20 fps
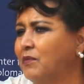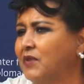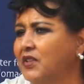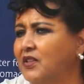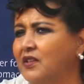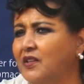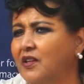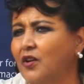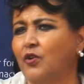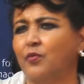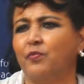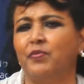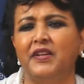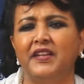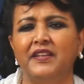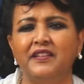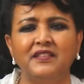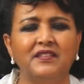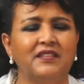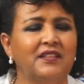But in our
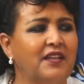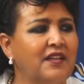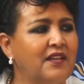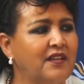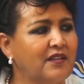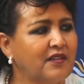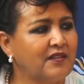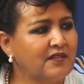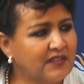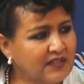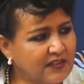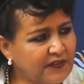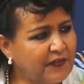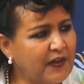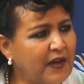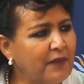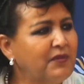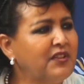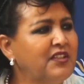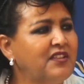place, the
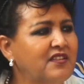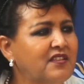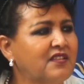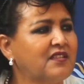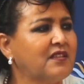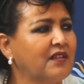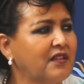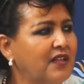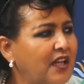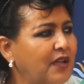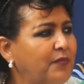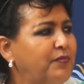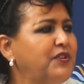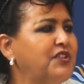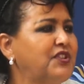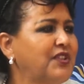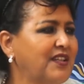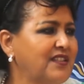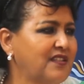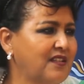families help
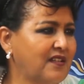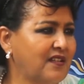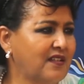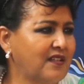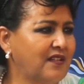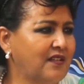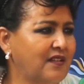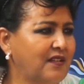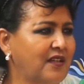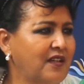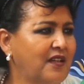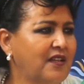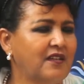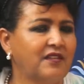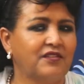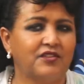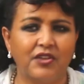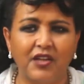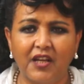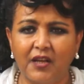each other,
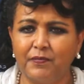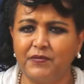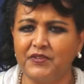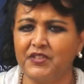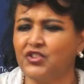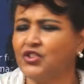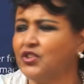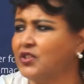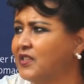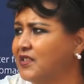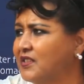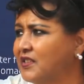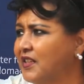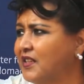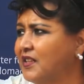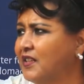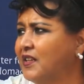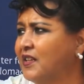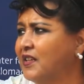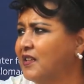help the children.